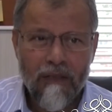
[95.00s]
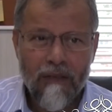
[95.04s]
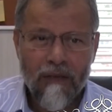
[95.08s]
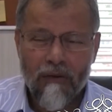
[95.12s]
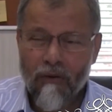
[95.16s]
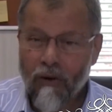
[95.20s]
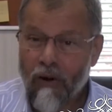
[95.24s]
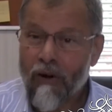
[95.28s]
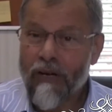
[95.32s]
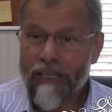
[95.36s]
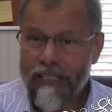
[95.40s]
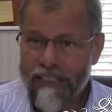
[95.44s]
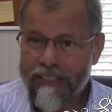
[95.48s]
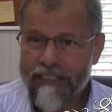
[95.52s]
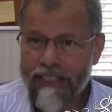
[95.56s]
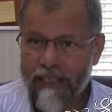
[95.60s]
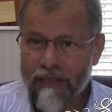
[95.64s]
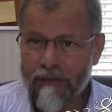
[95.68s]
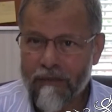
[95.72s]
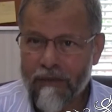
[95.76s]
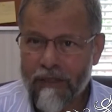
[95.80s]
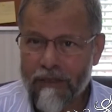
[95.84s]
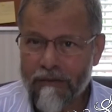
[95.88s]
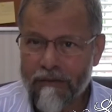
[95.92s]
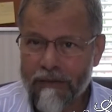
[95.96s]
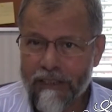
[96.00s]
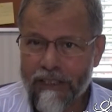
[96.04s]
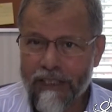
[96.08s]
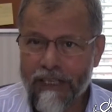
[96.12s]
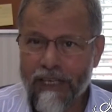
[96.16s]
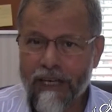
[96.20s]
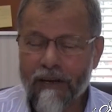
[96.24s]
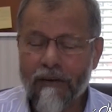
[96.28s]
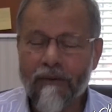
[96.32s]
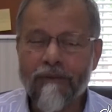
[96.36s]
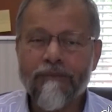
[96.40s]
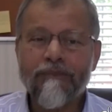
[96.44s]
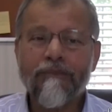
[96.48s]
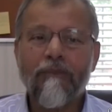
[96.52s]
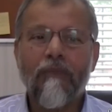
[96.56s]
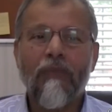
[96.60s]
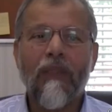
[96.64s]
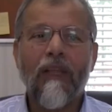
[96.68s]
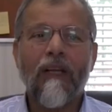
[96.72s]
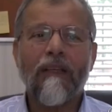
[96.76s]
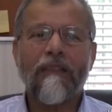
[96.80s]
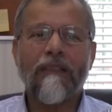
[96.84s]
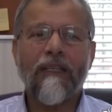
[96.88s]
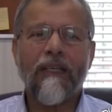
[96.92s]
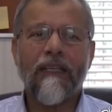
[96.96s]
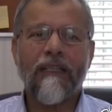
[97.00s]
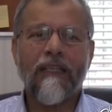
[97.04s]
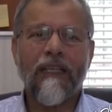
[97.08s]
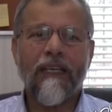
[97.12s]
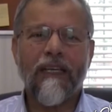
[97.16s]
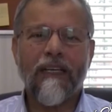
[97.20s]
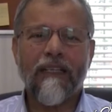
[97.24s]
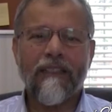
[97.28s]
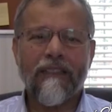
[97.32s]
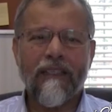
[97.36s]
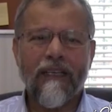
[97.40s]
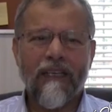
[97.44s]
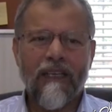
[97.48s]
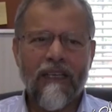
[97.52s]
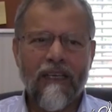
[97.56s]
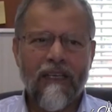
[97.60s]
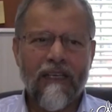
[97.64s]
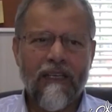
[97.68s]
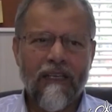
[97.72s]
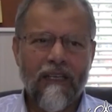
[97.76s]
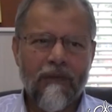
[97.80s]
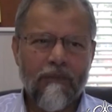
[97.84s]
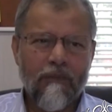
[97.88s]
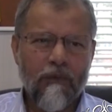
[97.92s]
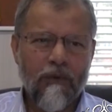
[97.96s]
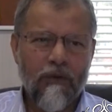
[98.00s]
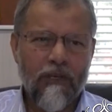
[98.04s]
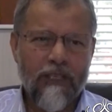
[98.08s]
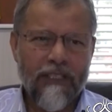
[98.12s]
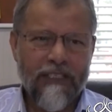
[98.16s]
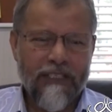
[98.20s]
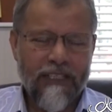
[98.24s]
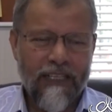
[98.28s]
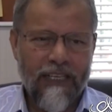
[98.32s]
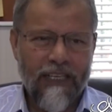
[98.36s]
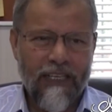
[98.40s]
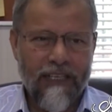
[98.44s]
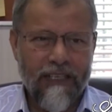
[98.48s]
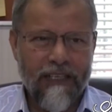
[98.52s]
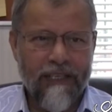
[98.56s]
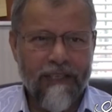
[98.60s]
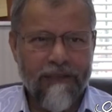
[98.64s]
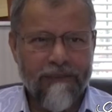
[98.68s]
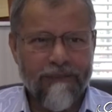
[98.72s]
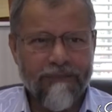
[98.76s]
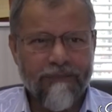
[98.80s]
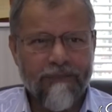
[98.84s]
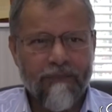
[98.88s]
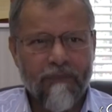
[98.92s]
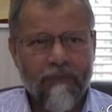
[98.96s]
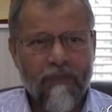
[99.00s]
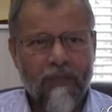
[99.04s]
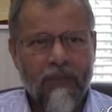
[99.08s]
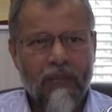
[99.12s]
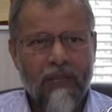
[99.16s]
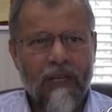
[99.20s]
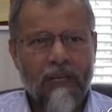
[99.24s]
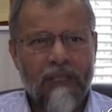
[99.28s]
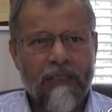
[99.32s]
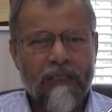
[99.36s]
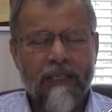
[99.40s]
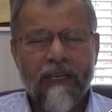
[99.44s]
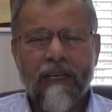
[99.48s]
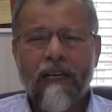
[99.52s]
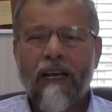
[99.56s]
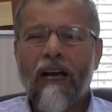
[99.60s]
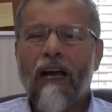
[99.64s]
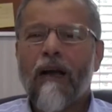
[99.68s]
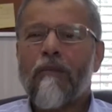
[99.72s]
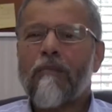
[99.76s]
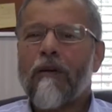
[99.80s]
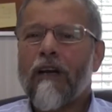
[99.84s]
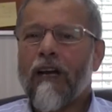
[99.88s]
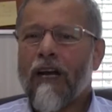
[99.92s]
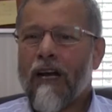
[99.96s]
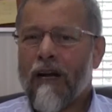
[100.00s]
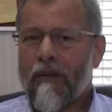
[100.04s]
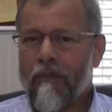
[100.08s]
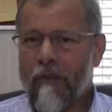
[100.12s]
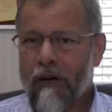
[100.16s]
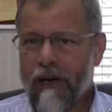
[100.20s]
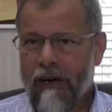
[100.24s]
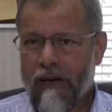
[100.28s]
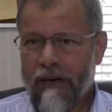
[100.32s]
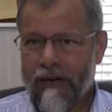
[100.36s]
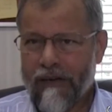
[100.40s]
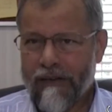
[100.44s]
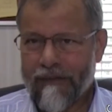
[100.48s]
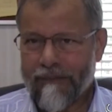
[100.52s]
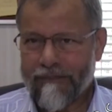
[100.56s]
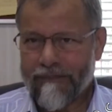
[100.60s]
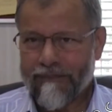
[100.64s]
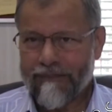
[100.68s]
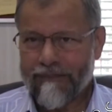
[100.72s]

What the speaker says: wrong statement we did. See, there is a report saying that Ka'b al-Ahbar